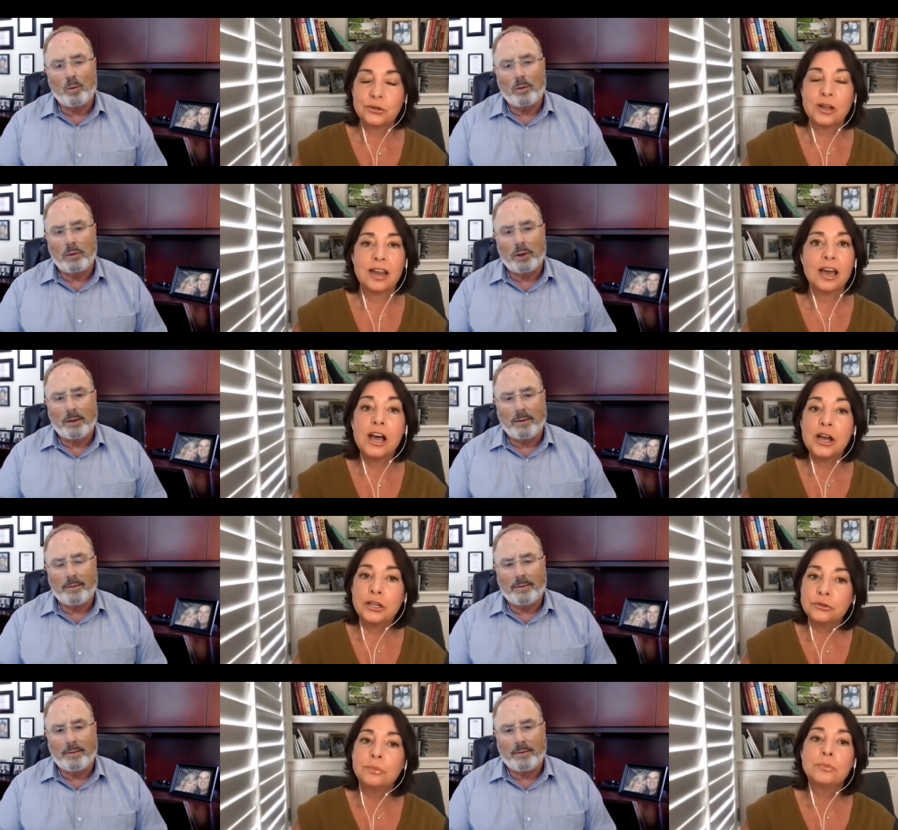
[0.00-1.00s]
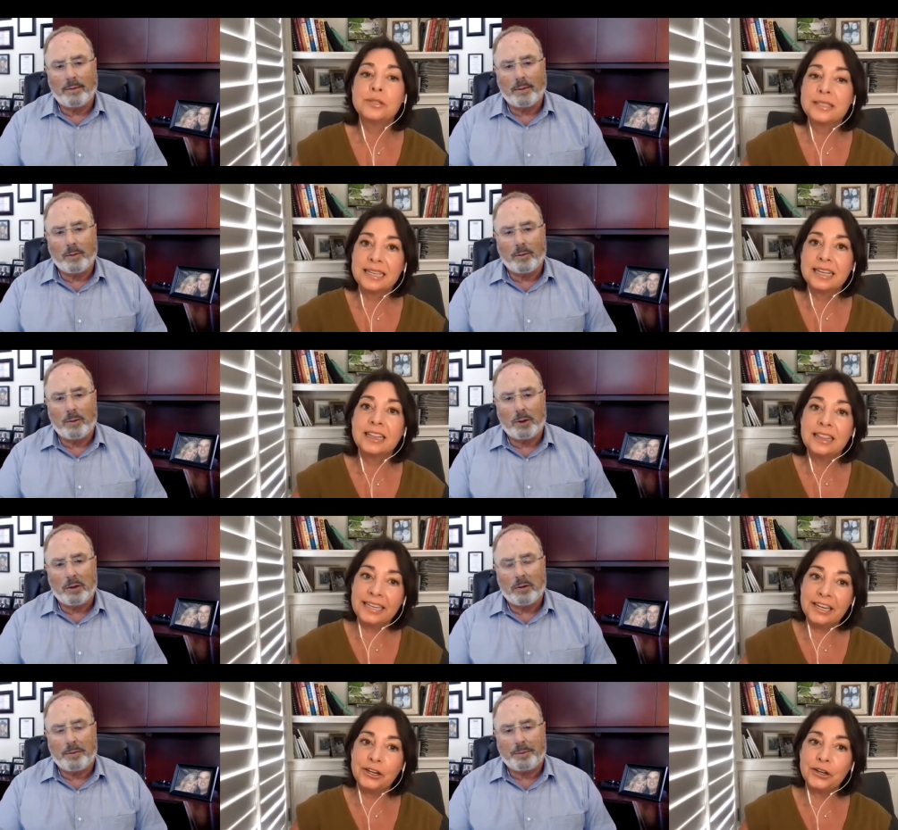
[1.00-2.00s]
Speaker 1: are not 100%
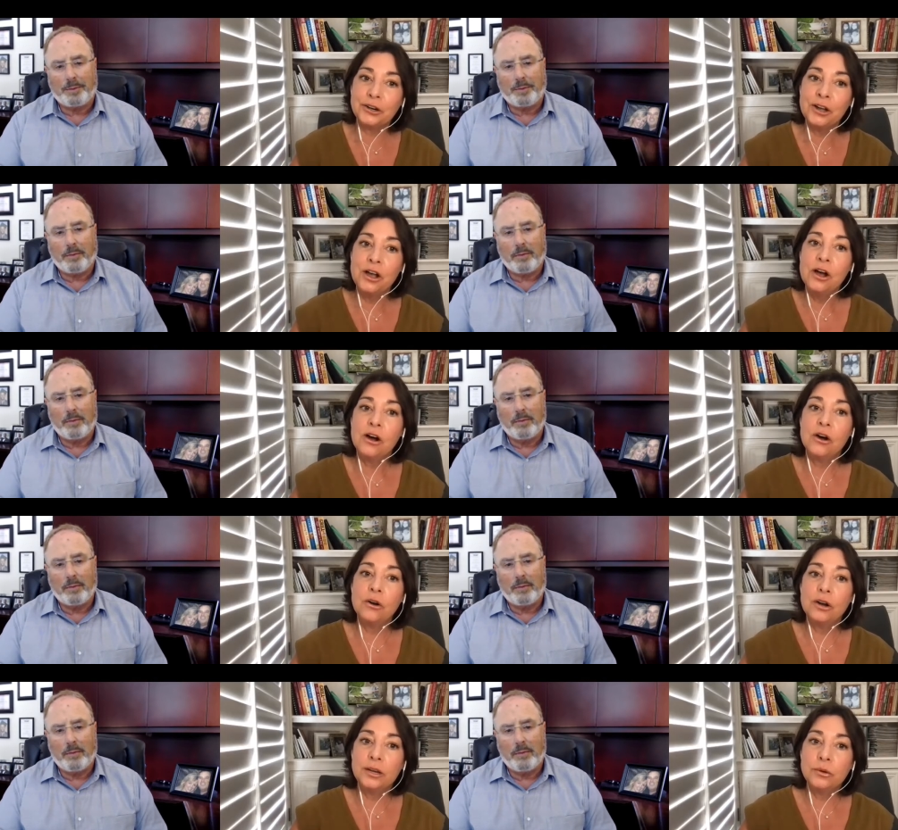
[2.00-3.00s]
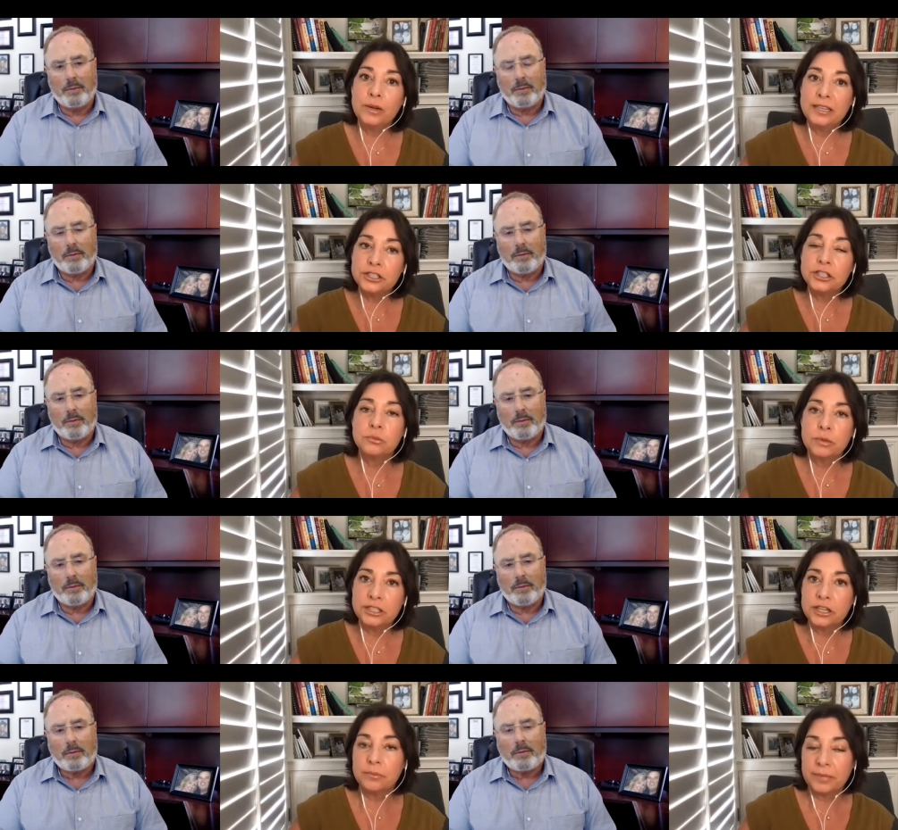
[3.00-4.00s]
clear on when should we
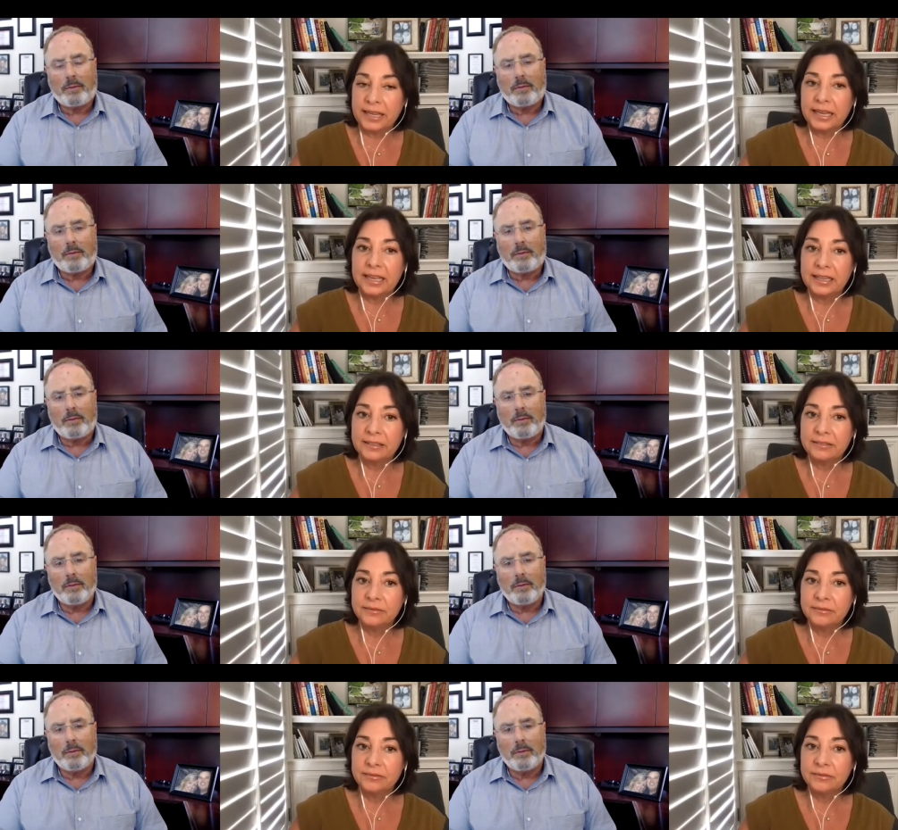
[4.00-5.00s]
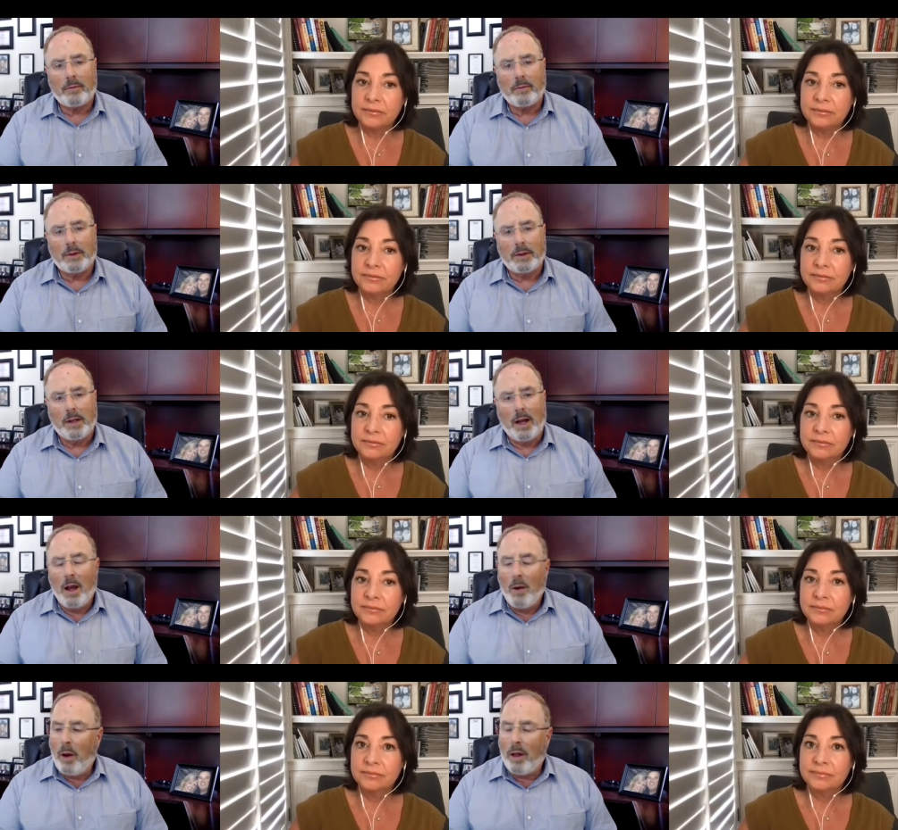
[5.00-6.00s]
jump in.
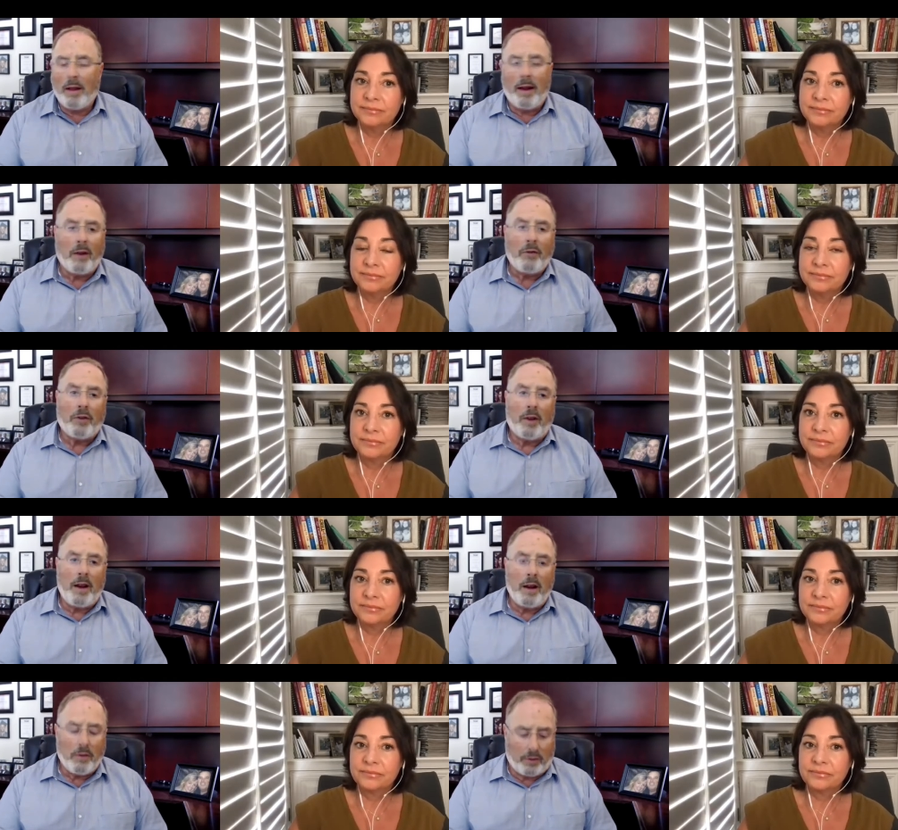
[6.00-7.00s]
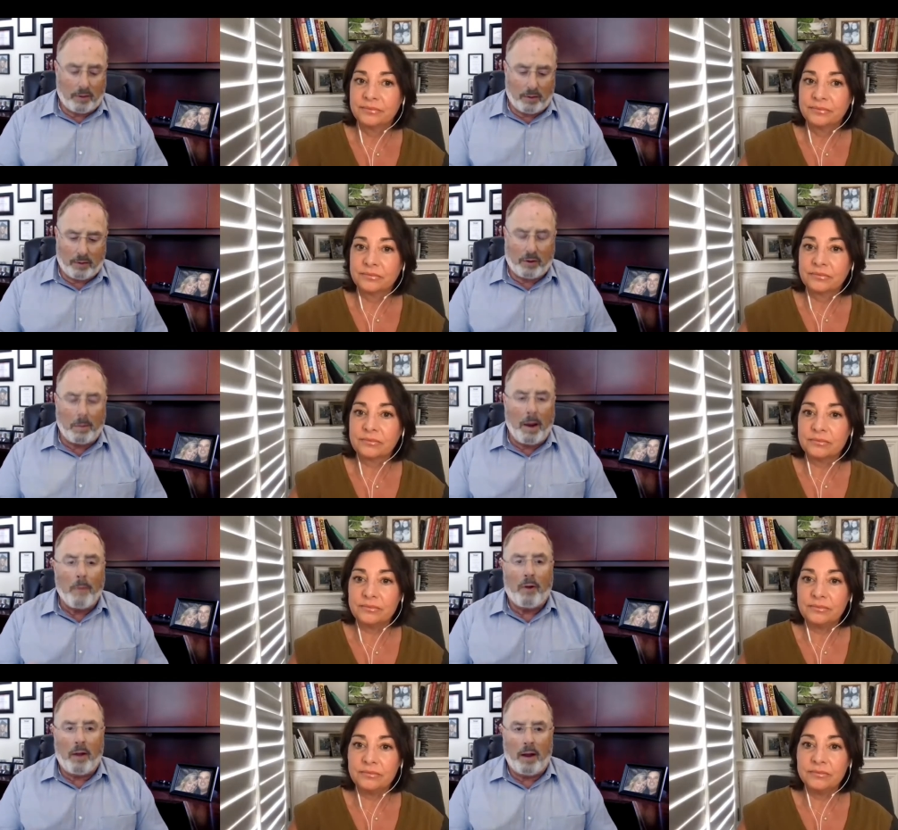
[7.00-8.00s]
Speaker 2: Well, here's here's some
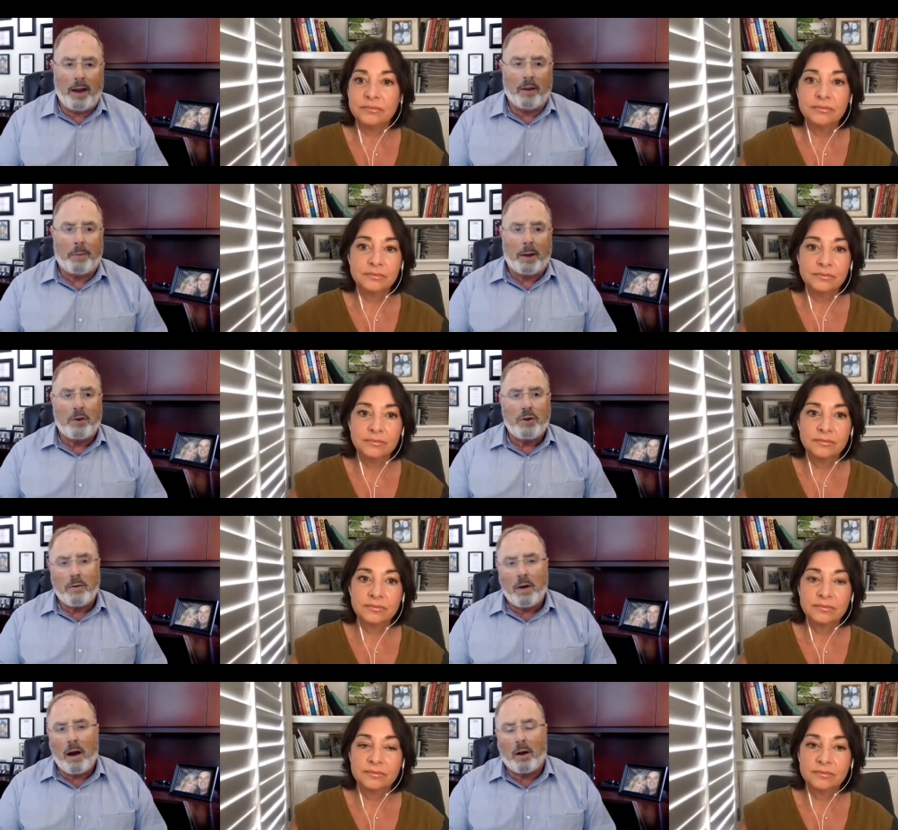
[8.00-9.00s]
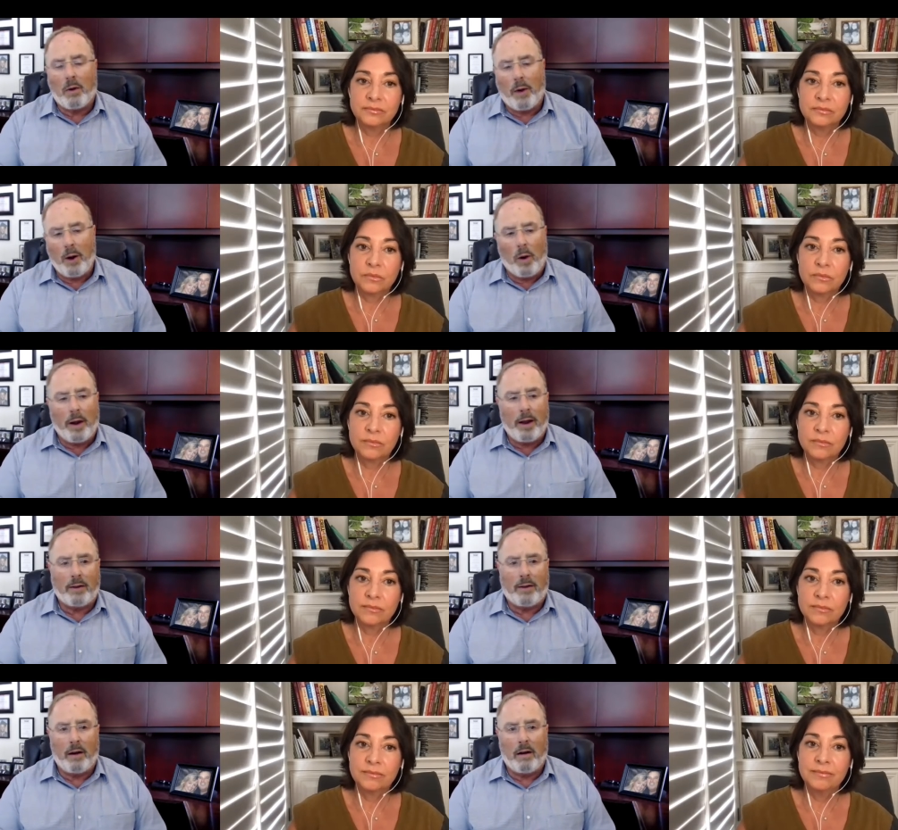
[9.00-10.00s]
helpful hints because you've got a great audience
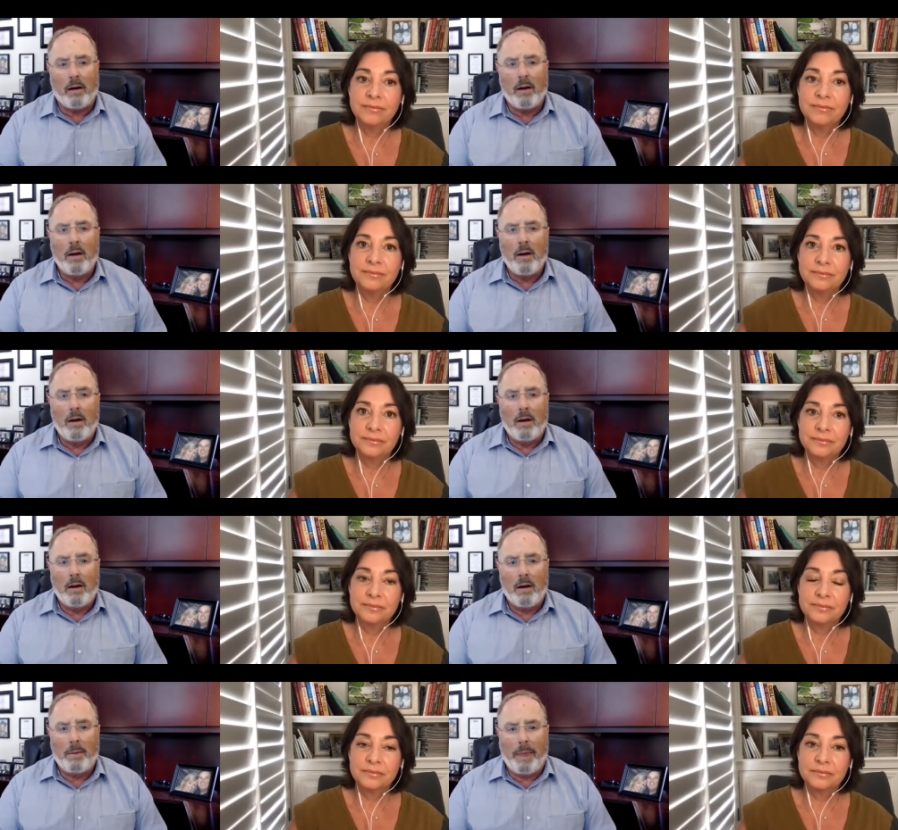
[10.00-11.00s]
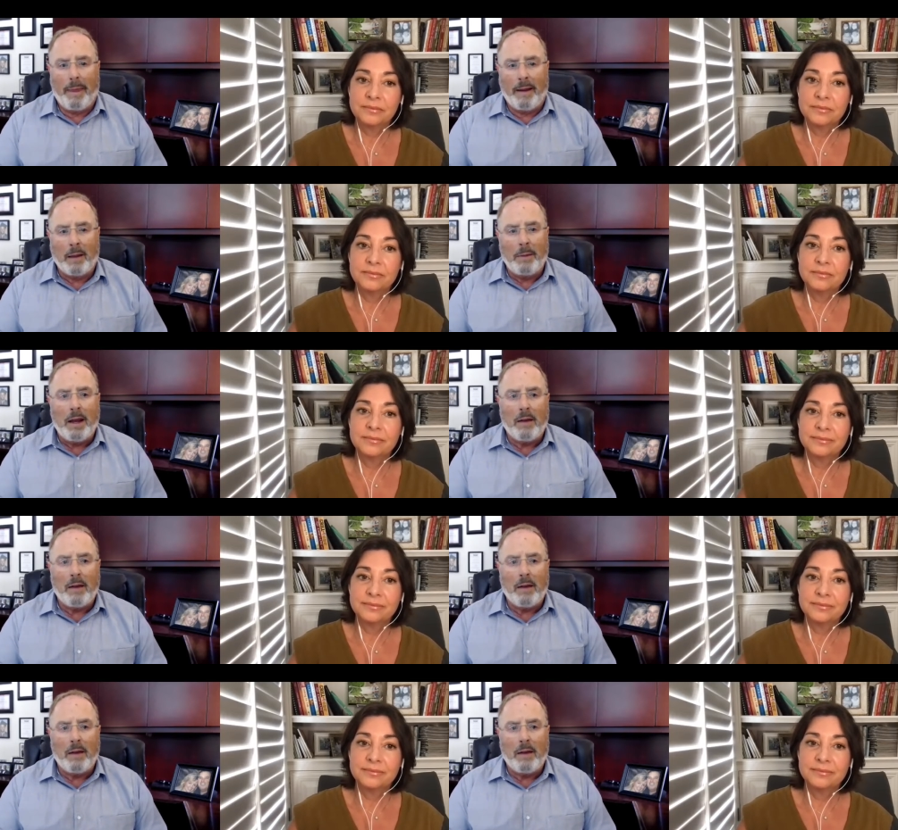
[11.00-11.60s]
there. Um, and let me give the